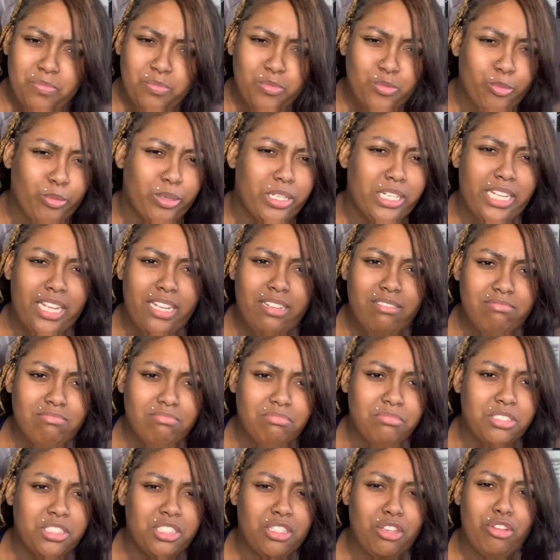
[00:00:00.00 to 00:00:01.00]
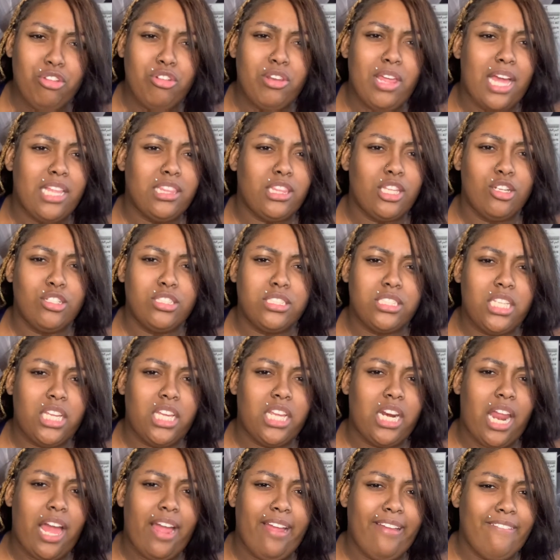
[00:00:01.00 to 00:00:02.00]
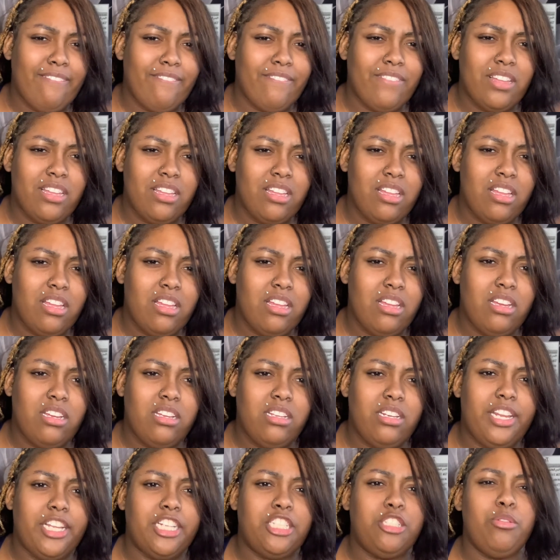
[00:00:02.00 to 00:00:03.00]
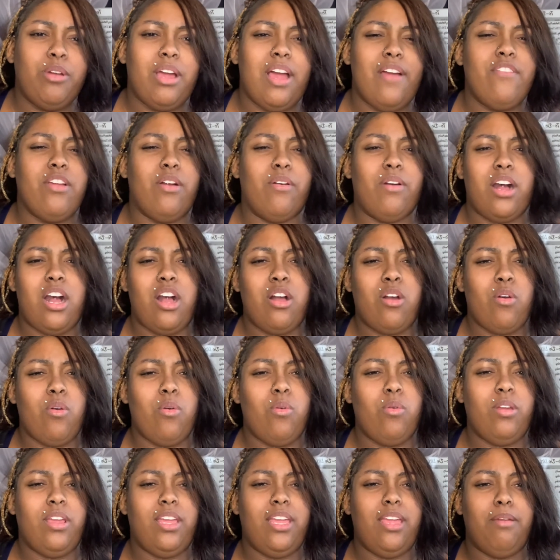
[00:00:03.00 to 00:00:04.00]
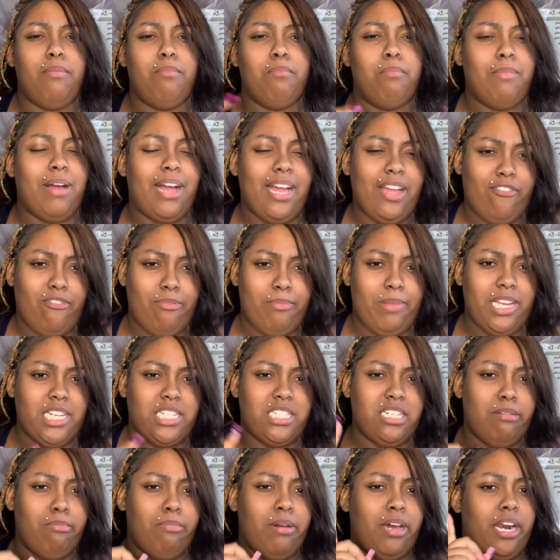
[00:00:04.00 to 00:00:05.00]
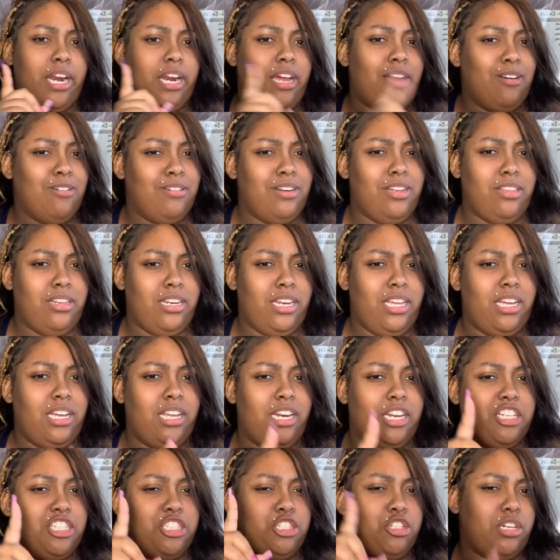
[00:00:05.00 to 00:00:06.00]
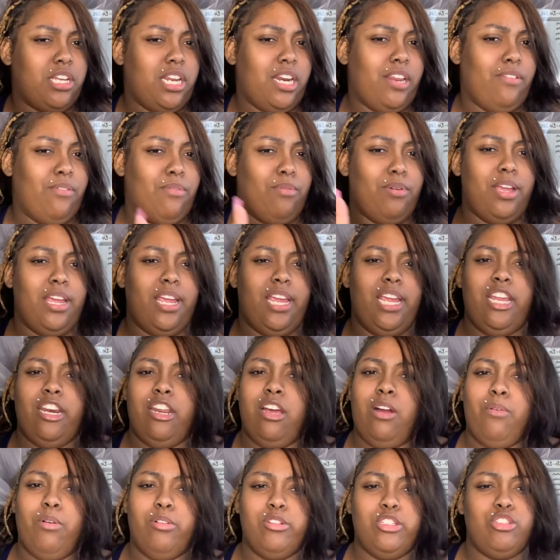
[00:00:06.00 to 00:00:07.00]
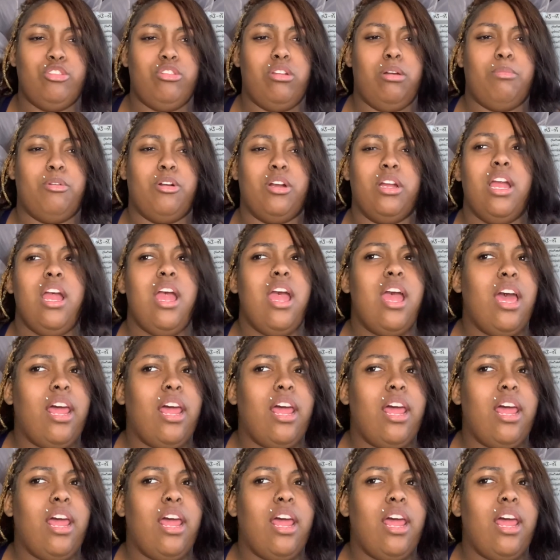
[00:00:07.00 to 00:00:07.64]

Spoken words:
Really? So you that thirsty in life? That you have your uncle get my information about a whole nother nigga that you're not even with and he don't want you no more?